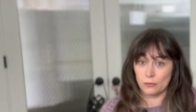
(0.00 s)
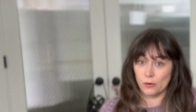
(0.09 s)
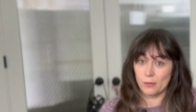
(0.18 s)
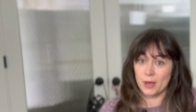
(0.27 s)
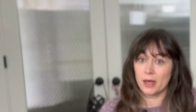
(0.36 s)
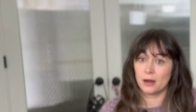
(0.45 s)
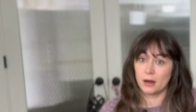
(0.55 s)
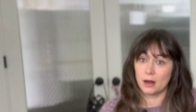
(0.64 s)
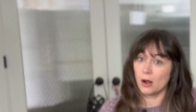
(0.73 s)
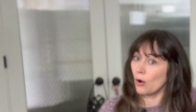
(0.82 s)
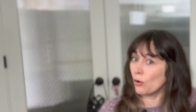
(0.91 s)
format
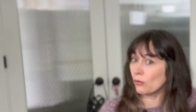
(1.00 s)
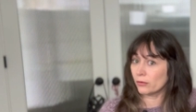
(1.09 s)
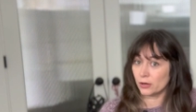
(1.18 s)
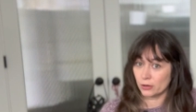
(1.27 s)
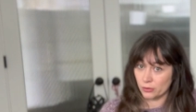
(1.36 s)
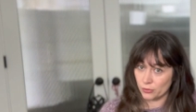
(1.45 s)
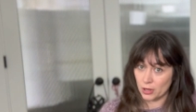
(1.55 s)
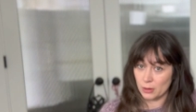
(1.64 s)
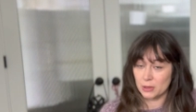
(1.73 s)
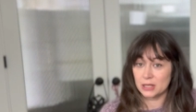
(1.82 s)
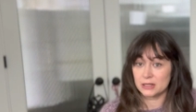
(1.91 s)
over 30
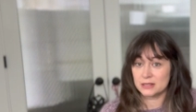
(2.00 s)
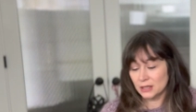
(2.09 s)
minutes.